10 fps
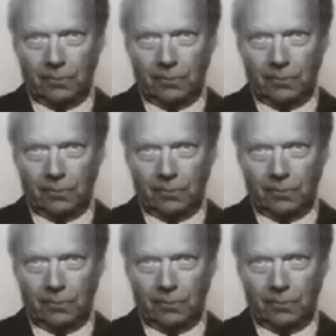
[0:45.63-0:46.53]

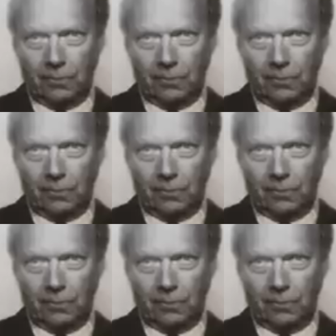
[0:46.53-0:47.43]

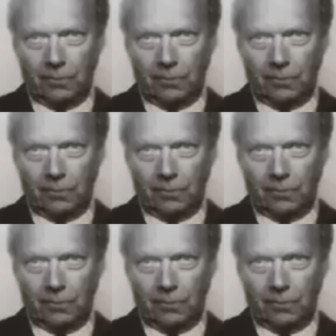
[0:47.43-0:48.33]

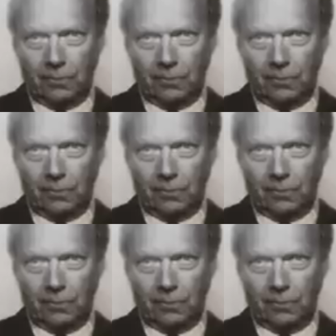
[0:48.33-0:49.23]

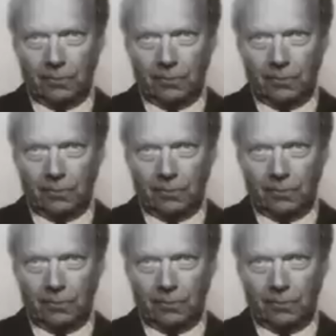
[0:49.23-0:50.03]
This is a still picture; no speech is visible.